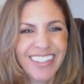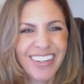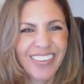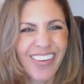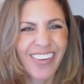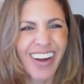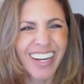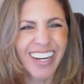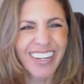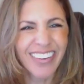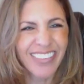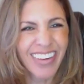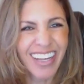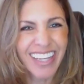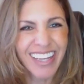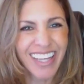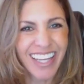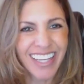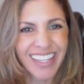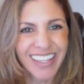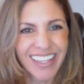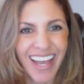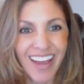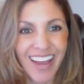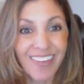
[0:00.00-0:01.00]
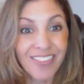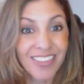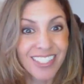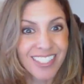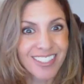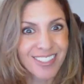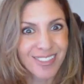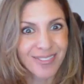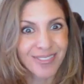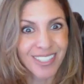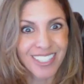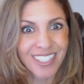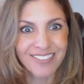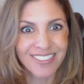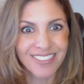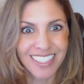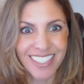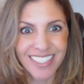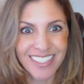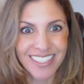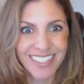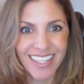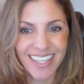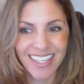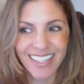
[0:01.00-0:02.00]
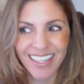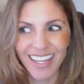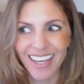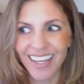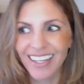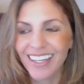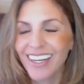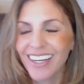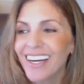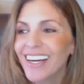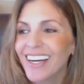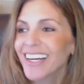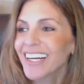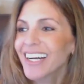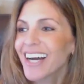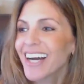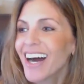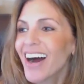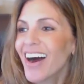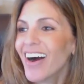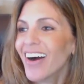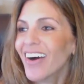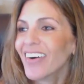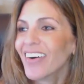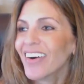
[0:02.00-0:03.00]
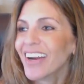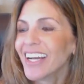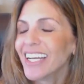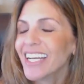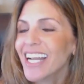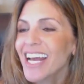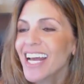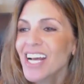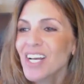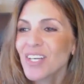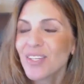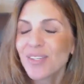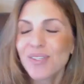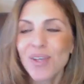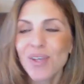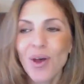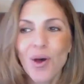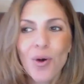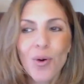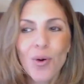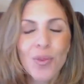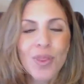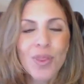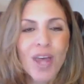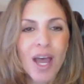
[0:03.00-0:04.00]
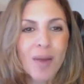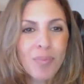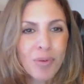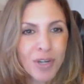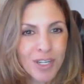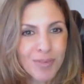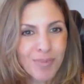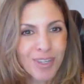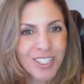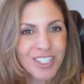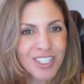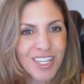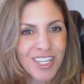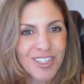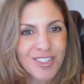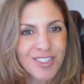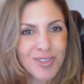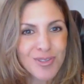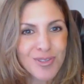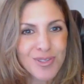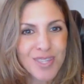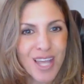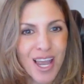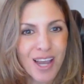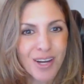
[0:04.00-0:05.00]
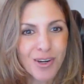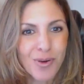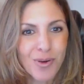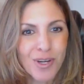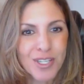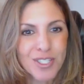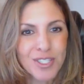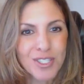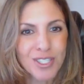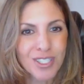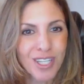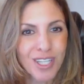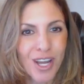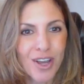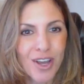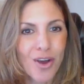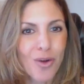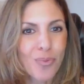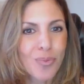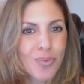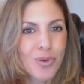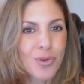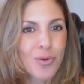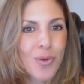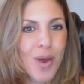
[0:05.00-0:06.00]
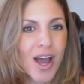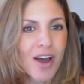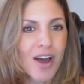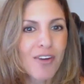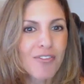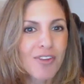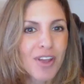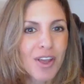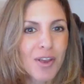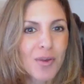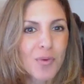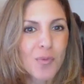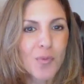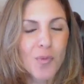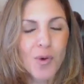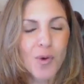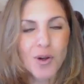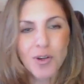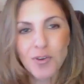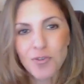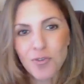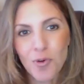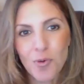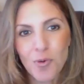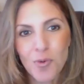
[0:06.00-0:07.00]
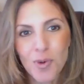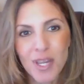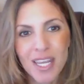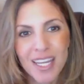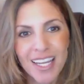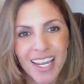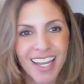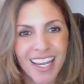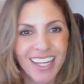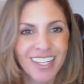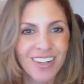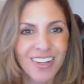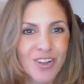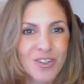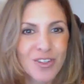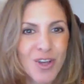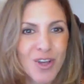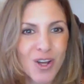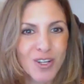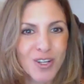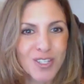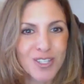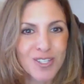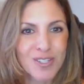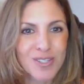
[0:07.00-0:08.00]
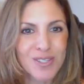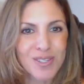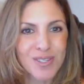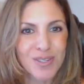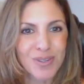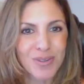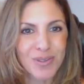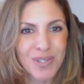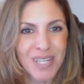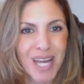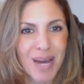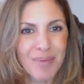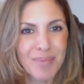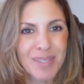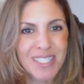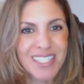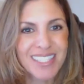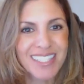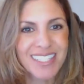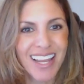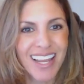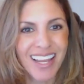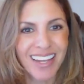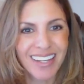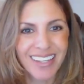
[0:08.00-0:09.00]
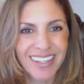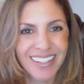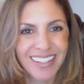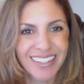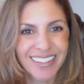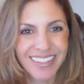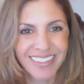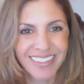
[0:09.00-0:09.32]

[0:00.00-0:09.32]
Why do I like laughing so much when I say that? All right, so that pretty much answers that question. I hope you have a wonderful week, and I'll talk to you soon. Namaste.